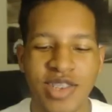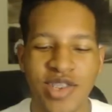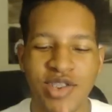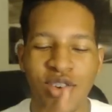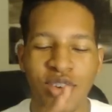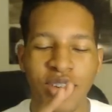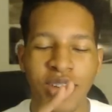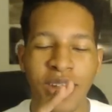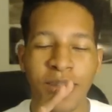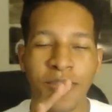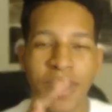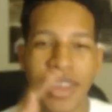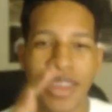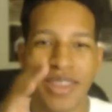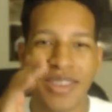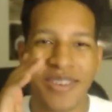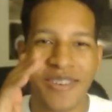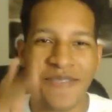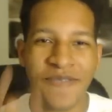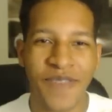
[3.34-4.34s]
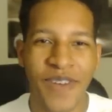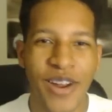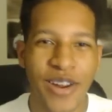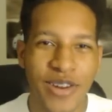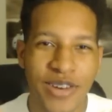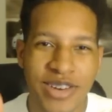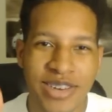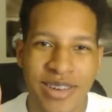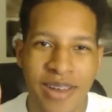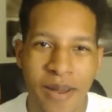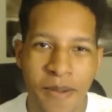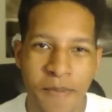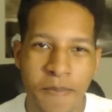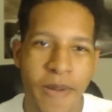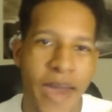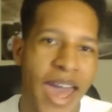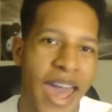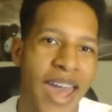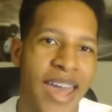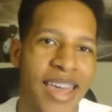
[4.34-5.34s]
It's going to be the first
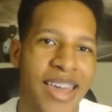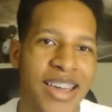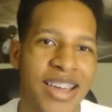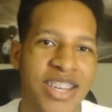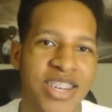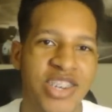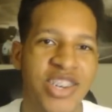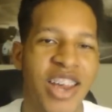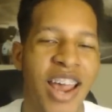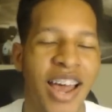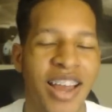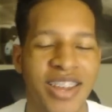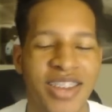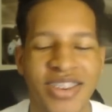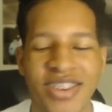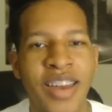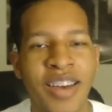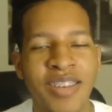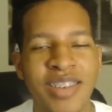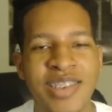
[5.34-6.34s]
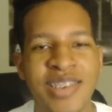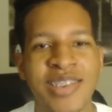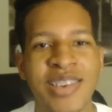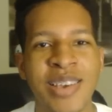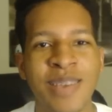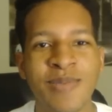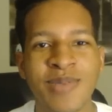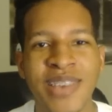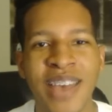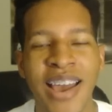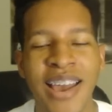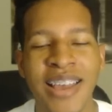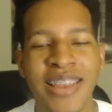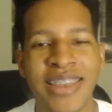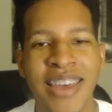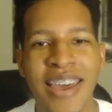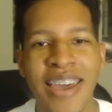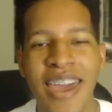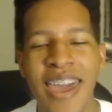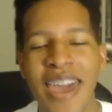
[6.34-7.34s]
pack challenge. Now it seems
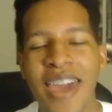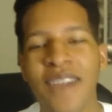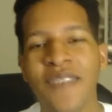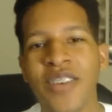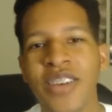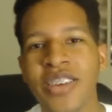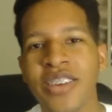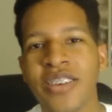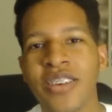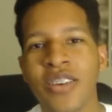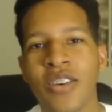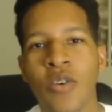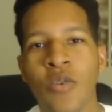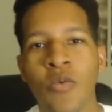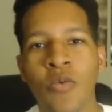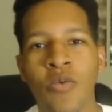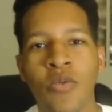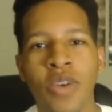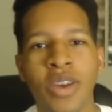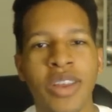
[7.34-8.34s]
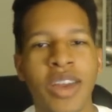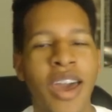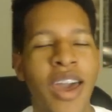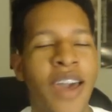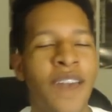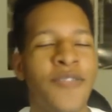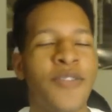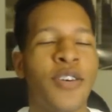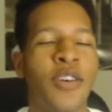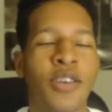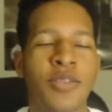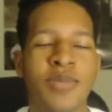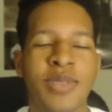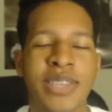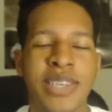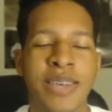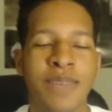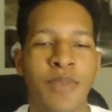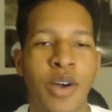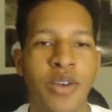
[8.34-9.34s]
like that every year, whatever
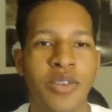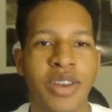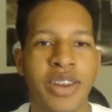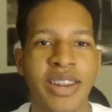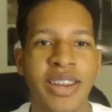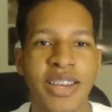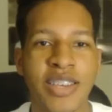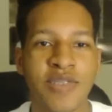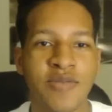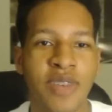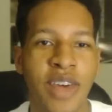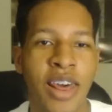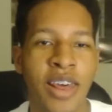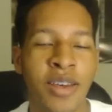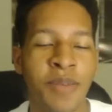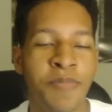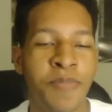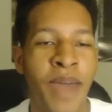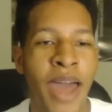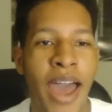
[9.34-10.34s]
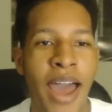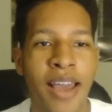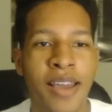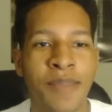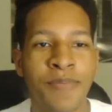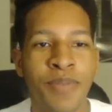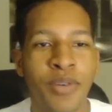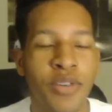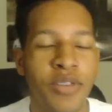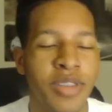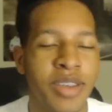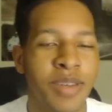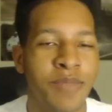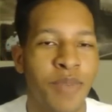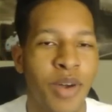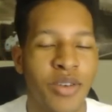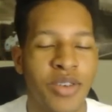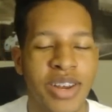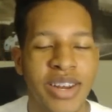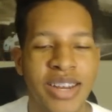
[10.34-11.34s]
Ultimate Team mode it is, whatever pack
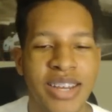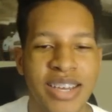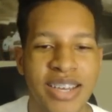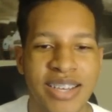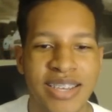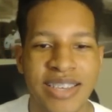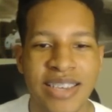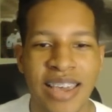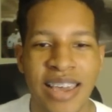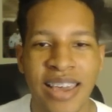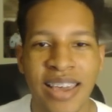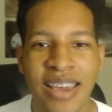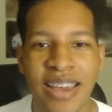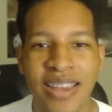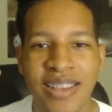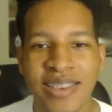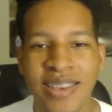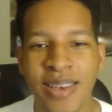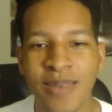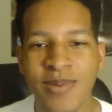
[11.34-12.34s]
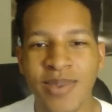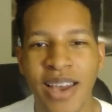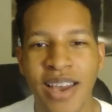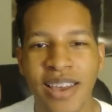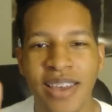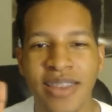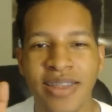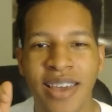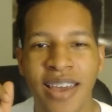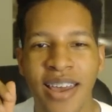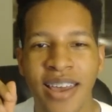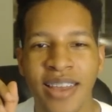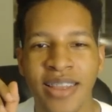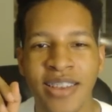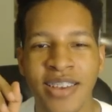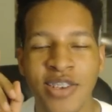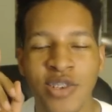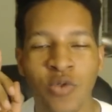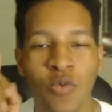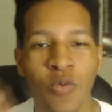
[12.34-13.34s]
pulling mode it is, it seems like that
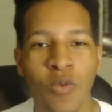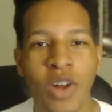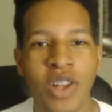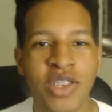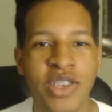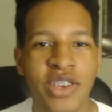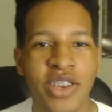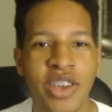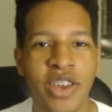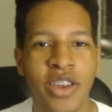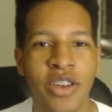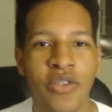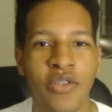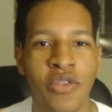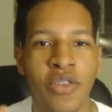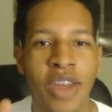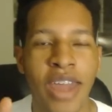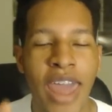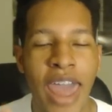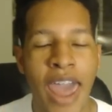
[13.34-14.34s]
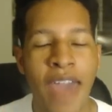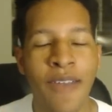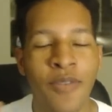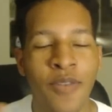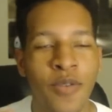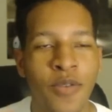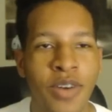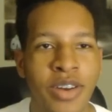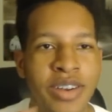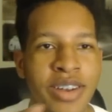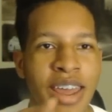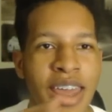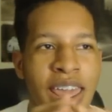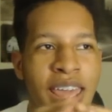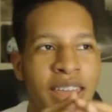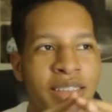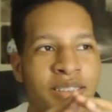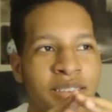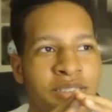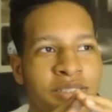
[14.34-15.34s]
at least once a year, everyone
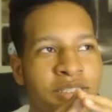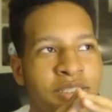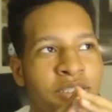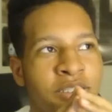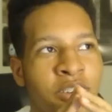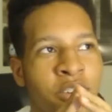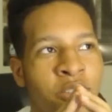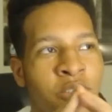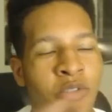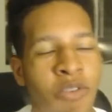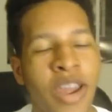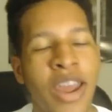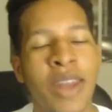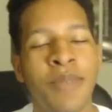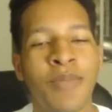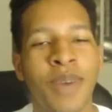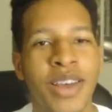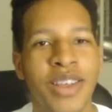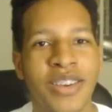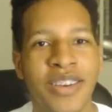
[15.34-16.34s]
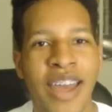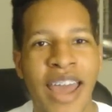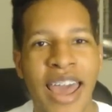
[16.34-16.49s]
and their grandmother